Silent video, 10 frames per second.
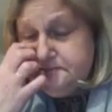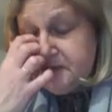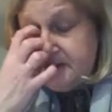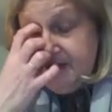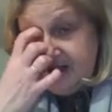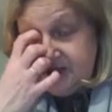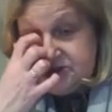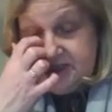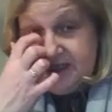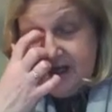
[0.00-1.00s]

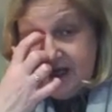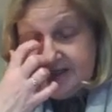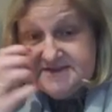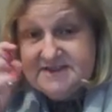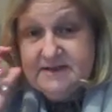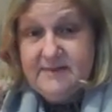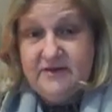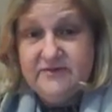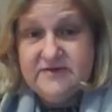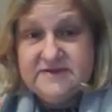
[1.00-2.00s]
packaging has the
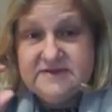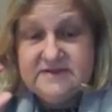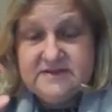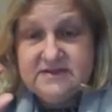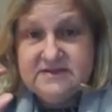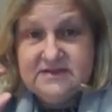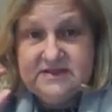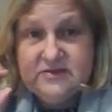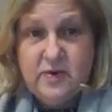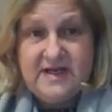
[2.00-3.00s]
amount that's
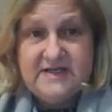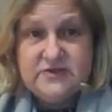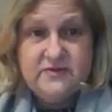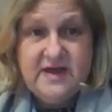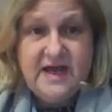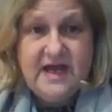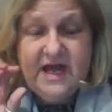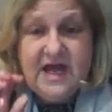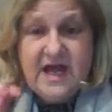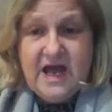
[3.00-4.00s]
the weight on there
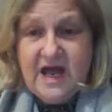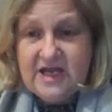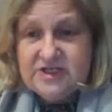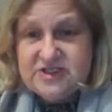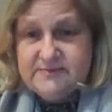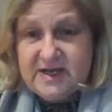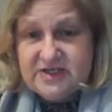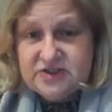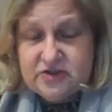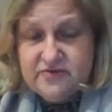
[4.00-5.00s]
actually
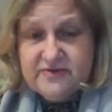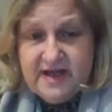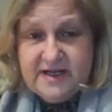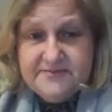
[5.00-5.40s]
measured on there.